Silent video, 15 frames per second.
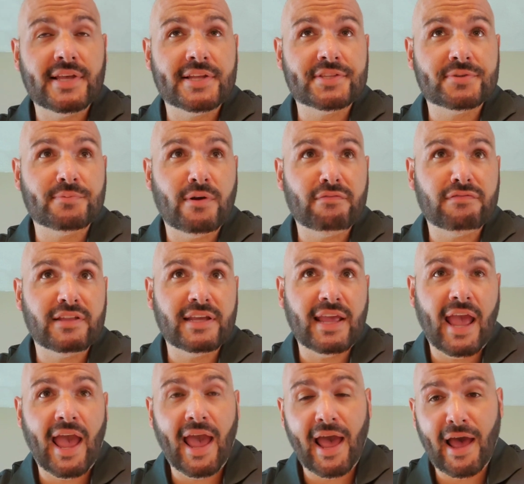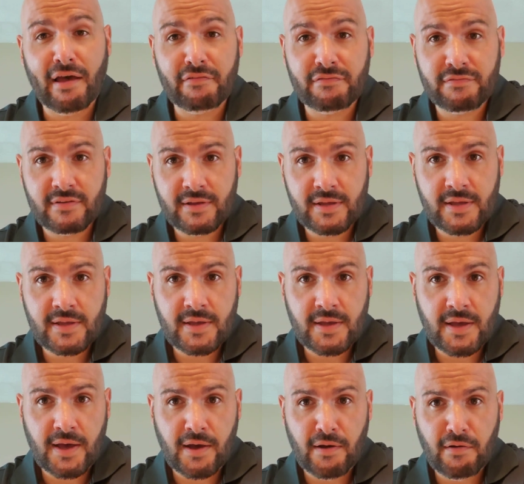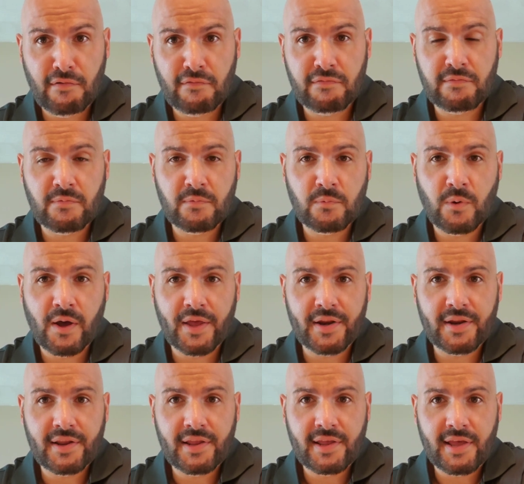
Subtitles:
That's roughly half of what